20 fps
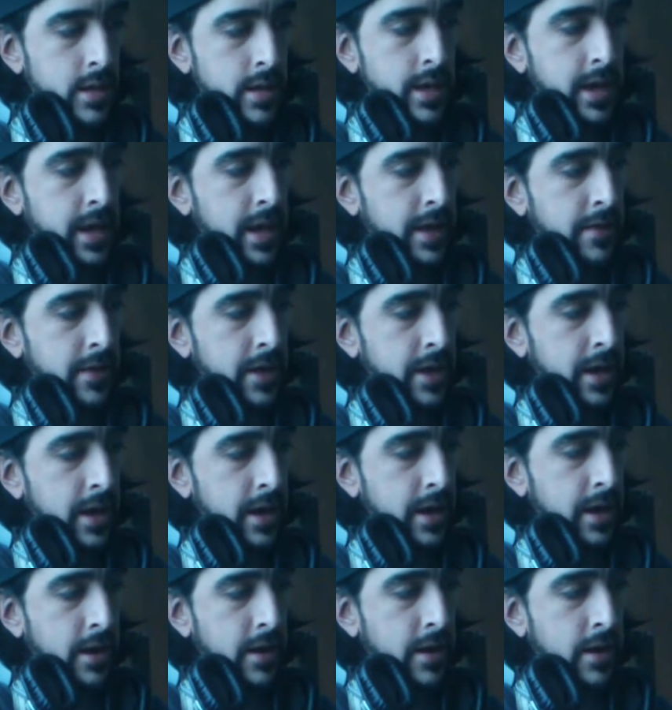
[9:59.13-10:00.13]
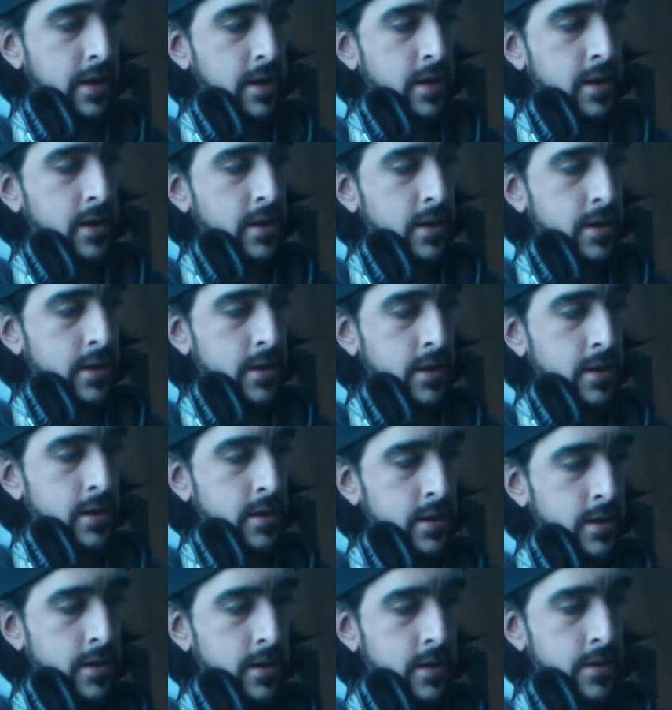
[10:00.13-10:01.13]
and then
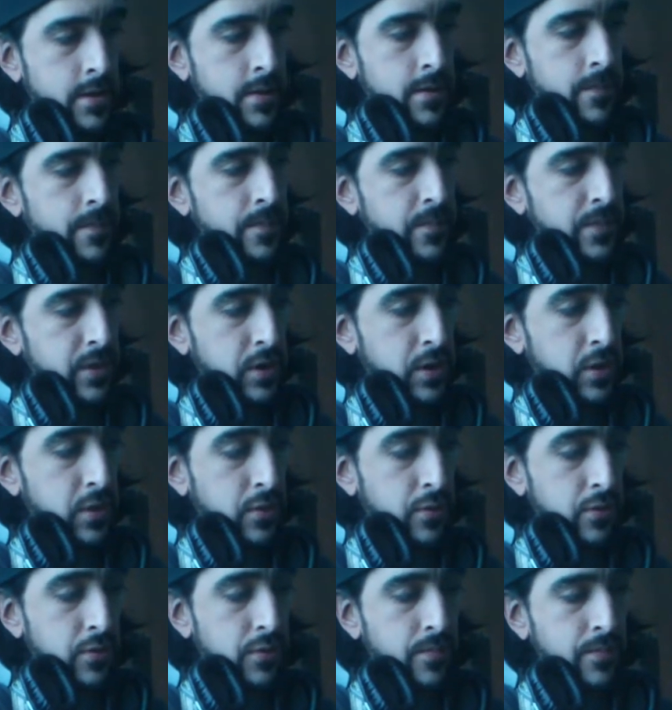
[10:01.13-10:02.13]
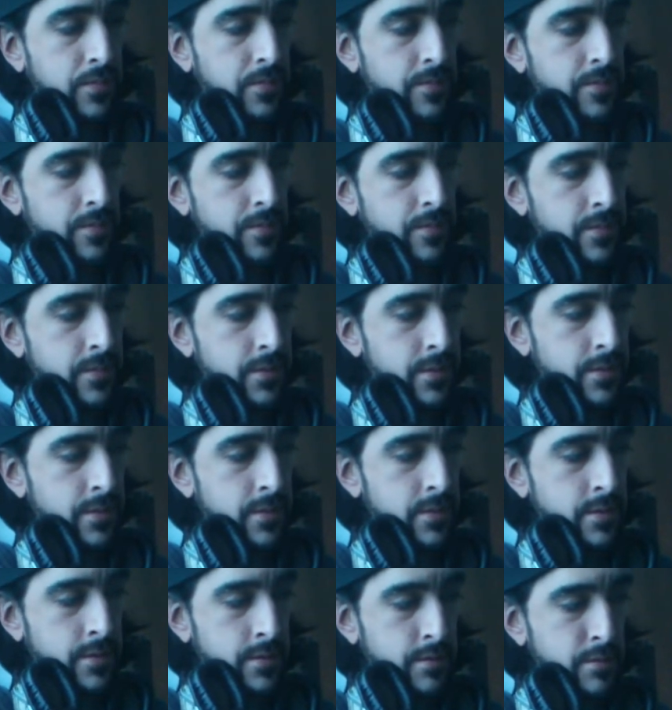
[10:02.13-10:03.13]
you
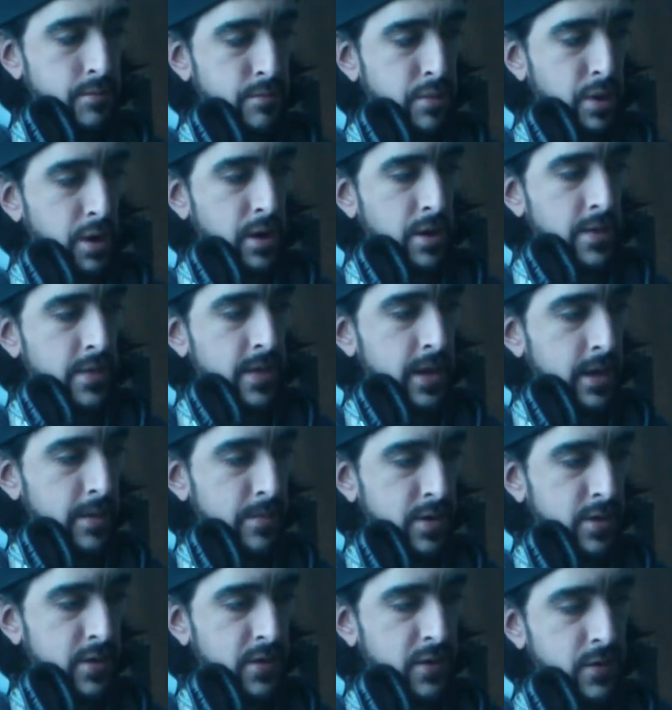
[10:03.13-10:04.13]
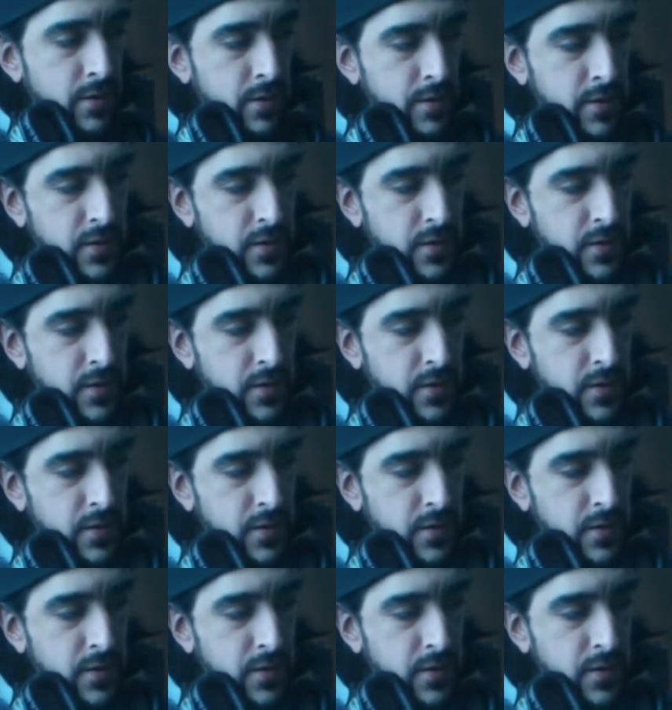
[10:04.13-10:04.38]
burn the image to the